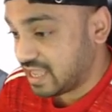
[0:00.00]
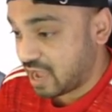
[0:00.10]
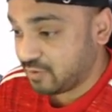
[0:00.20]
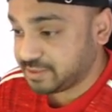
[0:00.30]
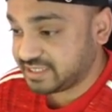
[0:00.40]

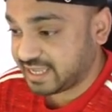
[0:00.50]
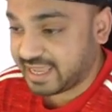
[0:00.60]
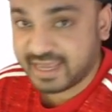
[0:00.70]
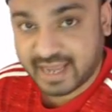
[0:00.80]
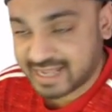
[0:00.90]
I went for De
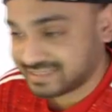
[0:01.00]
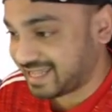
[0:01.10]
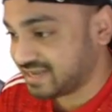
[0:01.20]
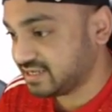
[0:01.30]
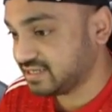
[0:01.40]
Gea as
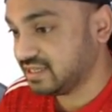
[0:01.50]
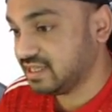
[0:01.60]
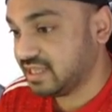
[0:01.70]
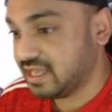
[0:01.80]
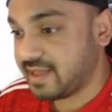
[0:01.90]
standard.
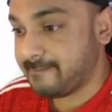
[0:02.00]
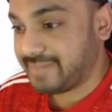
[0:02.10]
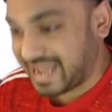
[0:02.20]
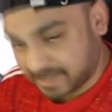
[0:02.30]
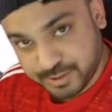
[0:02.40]

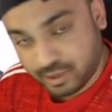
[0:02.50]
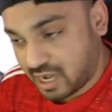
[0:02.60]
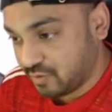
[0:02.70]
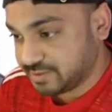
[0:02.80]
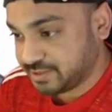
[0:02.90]
Back four,
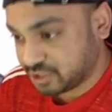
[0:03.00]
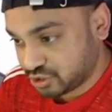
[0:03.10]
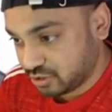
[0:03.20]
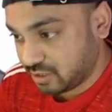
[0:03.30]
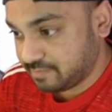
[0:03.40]
I went for
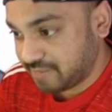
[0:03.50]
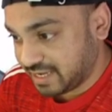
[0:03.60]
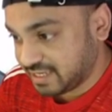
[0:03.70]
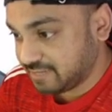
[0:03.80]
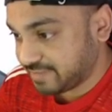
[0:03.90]
Shaw,
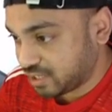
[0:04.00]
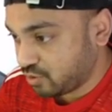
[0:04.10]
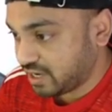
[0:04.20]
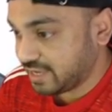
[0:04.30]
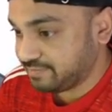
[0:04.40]
Bailly,
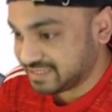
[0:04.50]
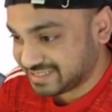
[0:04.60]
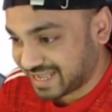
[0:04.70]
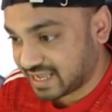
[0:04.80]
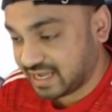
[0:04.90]
Maguire,
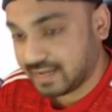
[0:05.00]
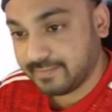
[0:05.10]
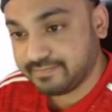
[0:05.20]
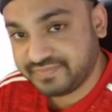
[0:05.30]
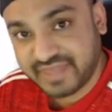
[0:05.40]
Bissaka.
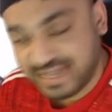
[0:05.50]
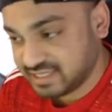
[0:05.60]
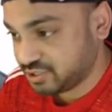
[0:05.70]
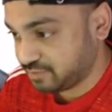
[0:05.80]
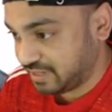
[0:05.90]
They
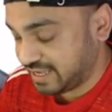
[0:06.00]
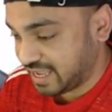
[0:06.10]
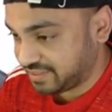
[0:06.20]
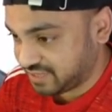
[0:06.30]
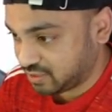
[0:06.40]
need to play.
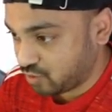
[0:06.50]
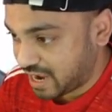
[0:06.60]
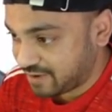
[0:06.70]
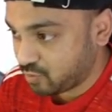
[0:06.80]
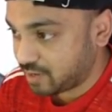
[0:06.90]
I think
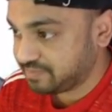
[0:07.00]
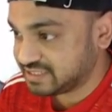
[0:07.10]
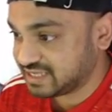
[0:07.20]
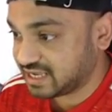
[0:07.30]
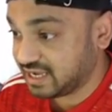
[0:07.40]
Aaron
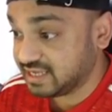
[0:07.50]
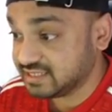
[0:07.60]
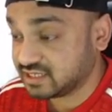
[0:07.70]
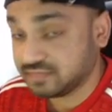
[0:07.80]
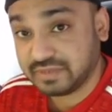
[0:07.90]
Wan-Bissaka
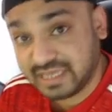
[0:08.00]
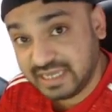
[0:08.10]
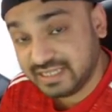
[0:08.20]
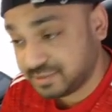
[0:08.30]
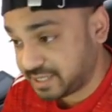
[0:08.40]
is going to be
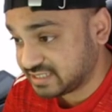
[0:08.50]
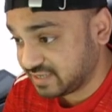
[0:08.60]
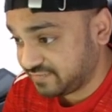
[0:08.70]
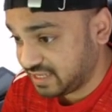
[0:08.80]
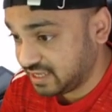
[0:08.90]
key
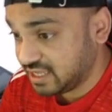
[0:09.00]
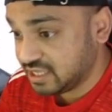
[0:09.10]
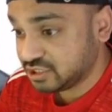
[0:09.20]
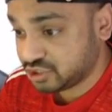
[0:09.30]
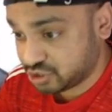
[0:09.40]
defensively.
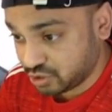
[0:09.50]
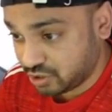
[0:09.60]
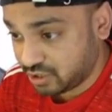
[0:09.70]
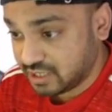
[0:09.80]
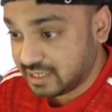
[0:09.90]

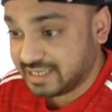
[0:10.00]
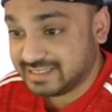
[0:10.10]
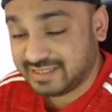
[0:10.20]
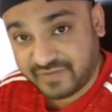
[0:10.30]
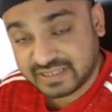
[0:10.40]
Shaw
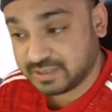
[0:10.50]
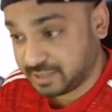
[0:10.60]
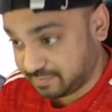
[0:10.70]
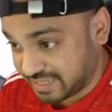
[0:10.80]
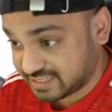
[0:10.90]
is
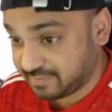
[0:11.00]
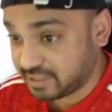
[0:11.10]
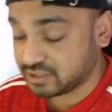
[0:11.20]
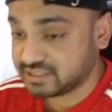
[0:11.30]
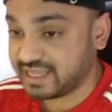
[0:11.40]
defensively better
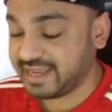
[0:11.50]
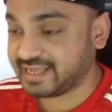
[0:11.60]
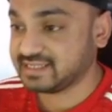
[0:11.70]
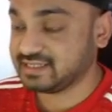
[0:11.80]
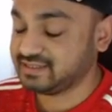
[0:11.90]
because their
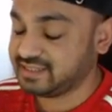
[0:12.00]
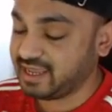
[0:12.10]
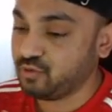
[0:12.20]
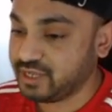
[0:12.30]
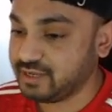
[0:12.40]

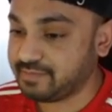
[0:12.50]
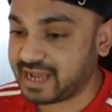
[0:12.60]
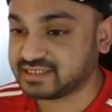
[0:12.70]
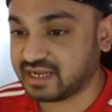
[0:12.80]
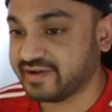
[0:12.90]
their wing
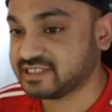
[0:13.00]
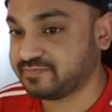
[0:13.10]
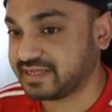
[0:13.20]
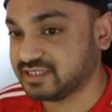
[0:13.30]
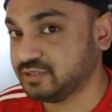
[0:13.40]
backs are
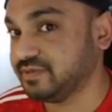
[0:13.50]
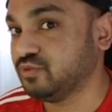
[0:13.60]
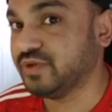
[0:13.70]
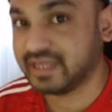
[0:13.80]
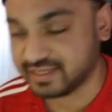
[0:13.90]
expected to be
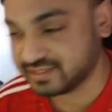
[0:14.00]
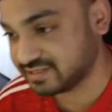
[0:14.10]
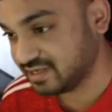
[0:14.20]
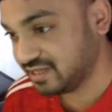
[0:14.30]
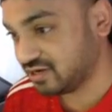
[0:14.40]

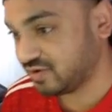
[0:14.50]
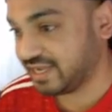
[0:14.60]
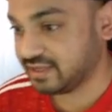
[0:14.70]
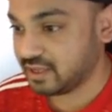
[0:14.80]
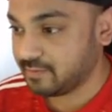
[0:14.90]
wingers,
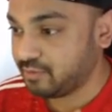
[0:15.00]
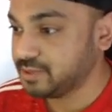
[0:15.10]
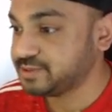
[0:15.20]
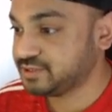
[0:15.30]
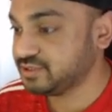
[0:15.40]
right?
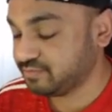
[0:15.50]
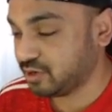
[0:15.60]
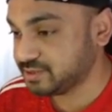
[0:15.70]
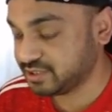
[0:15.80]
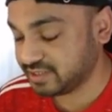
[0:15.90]
Both to,
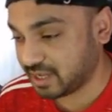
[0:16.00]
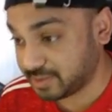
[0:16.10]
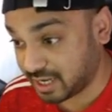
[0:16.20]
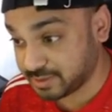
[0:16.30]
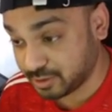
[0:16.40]
both
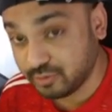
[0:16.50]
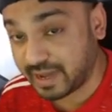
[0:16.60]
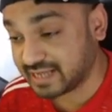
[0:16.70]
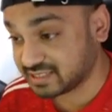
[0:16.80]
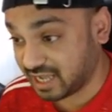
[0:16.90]
of our
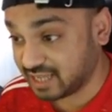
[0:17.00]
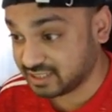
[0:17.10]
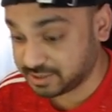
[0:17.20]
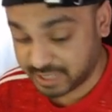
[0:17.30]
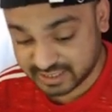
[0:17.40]
fullbacks are
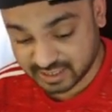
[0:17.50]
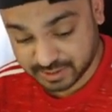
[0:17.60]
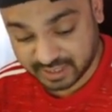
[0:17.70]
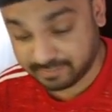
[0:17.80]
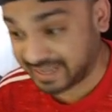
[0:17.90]

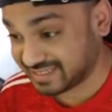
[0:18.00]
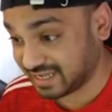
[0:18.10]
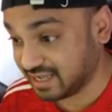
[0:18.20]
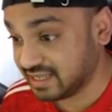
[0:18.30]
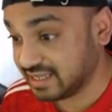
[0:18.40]
defensively
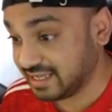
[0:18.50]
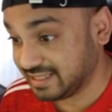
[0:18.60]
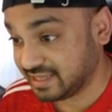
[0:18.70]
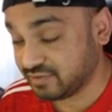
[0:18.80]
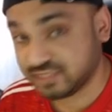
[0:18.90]
better
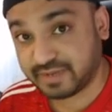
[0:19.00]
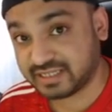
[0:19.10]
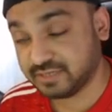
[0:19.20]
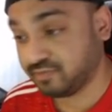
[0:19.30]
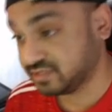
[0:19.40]
in their
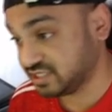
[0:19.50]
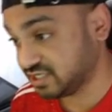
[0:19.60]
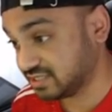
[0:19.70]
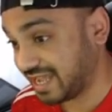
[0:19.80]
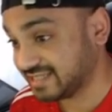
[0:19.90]
respective
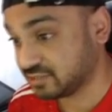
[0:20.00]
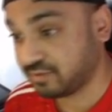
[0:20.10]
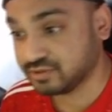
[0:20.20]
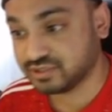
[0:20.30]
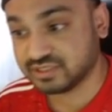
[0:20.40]
position, as
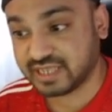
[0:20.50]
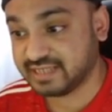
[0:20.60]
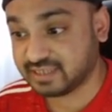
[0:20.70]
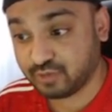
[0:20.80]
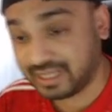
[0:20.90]
opposed to say
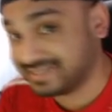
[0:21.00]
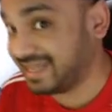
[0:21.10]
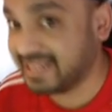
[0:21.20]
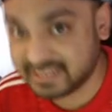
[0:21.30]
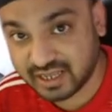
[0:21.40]
someone like
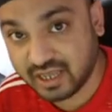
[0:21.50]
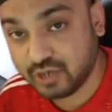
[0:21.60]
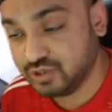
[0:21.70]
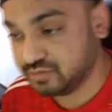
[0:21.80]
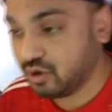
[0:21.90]
Tellez,
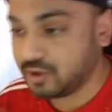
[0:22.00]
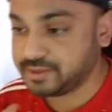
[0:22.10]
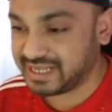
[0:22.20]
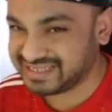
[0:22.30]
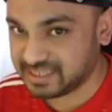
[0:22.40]
who's more
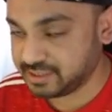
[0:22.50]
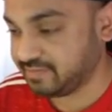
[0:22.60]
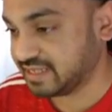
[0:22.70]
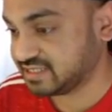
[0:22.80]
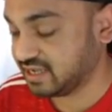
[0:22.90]
offensively
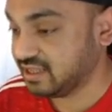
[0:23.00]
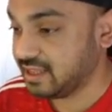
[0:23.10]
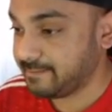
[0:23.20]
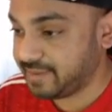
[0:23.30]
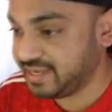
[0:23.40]
better.
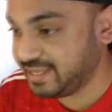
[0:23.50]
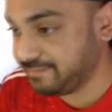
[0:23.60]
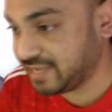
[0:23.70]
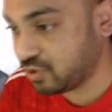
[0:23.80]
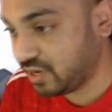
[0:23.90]
Bailly
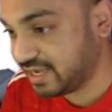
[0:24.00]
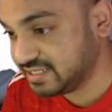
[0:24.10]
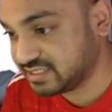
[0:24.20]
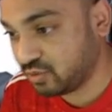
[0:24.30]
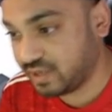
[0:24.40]
and Maguire
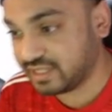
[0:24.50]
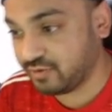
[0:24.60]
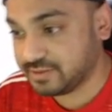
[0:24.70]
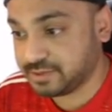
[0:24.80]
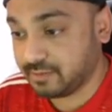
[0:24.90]
is the one I
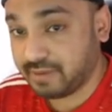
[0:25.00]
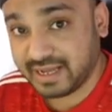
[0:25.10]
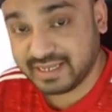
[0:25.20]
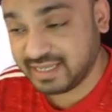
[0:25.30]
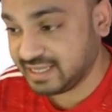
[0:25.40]
went for.
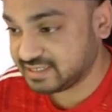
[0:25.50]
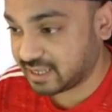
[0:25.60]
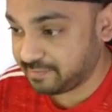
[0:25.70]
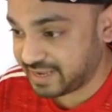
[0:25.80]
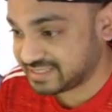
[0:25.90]
Bailly is
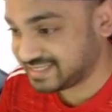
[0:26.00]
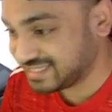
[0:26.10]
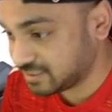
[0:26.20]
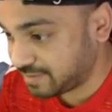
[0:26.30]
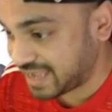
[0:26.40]
our best
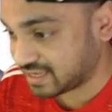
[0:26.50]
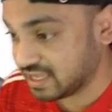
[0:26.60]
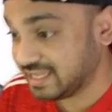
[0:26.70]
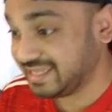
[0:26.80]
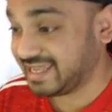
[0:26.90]
centre back.
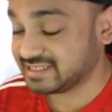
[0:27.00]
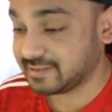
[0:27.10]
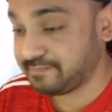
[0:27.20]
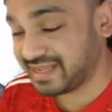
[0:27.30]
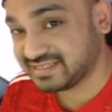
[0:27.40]
He gets
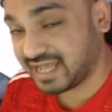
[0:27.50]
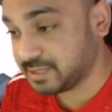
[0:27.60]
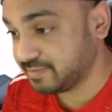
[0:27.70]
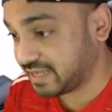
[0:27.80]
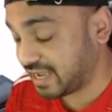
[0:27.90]
the best
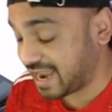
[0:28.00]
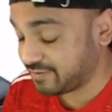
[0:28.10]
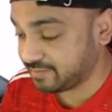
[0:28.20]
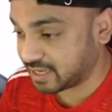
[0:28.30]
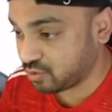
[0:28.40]
out of
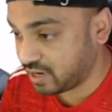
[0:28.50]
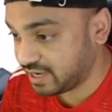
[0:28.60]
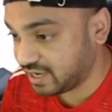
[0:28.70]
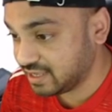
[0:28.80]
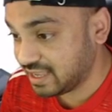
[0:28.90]
Harry
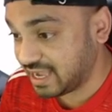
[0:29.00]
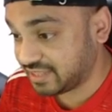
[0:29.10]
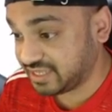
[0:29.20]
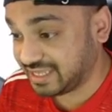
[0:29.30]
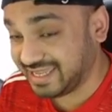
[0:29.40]
Maguire. I
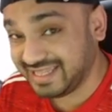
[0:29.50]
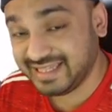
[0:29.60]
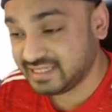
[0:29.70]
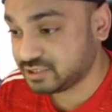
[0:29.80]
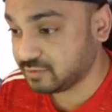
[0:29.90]
think he
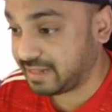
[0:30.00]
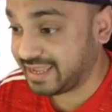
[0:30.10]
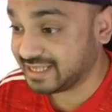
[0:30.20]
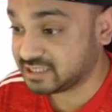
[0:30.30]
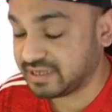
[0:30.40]
needs to
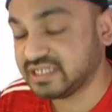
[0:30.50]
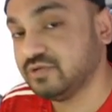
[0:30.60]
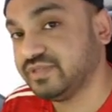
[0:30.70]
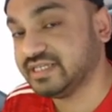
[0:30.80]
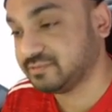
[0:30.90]
play,
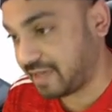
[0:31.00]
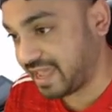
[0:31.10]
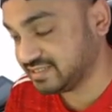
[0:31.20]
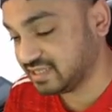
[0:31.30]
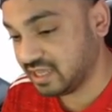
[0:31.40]
especially with his
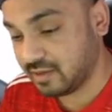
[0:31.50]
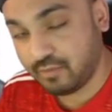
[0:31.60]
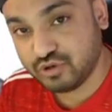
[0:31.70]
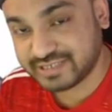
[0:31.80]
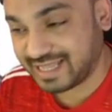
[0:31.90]
pace.
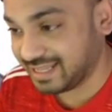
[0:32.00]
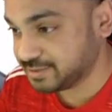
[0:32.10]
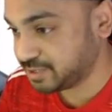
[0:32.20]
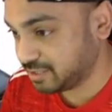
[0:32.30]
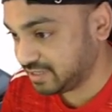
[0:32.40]
Mo Salah and
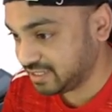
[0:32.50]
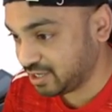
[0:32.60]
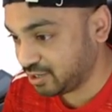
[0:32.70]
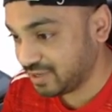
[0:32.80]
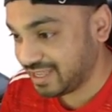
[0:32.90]

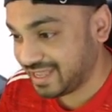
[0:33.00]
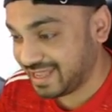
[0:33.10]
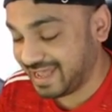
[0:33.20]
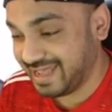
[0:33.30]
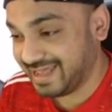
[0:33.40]
Firmino
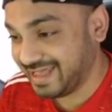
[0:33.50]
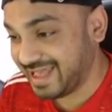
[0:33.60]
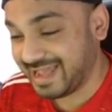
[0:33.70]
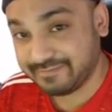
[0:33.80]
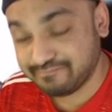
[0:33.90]

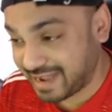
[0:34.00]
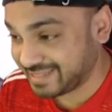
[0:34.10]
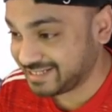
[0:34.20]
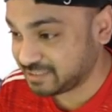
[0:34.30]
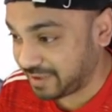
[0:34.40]
and
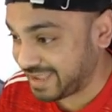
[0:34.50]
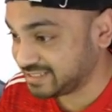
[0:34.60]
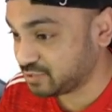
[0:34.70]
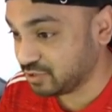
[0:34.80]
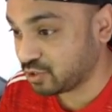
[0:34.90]
Mane's
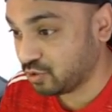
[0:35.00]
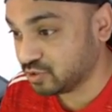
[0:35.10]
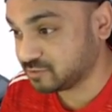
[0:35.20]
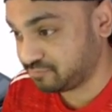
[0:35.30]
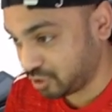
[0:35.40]
pace will cause
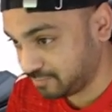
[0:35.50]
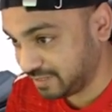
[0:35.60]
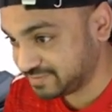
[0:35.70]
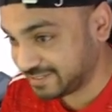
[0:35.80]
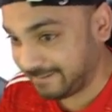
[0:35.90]
problems.